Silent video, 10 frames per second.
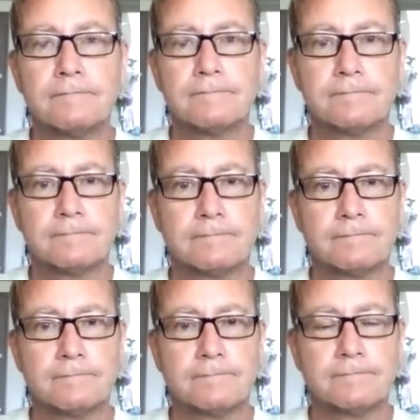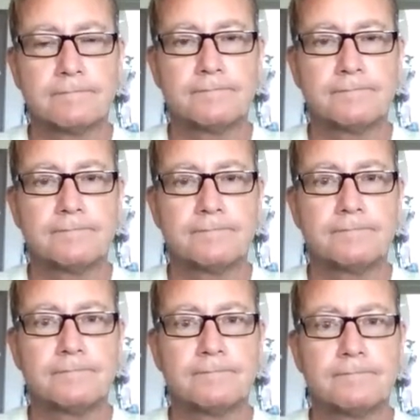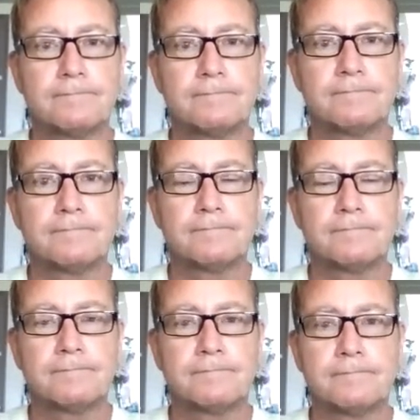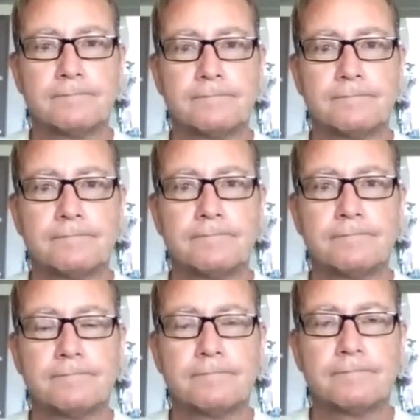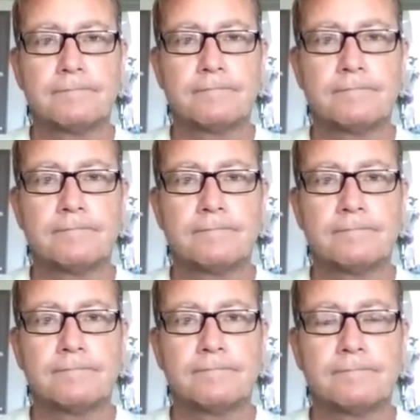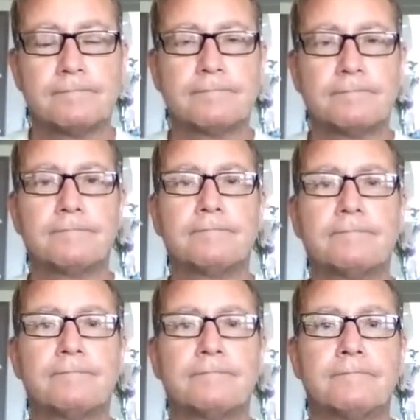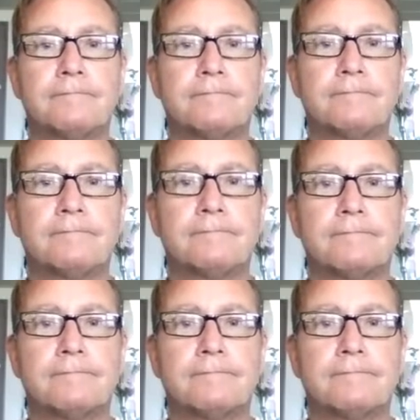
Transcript: No words are spoken by the person on screen.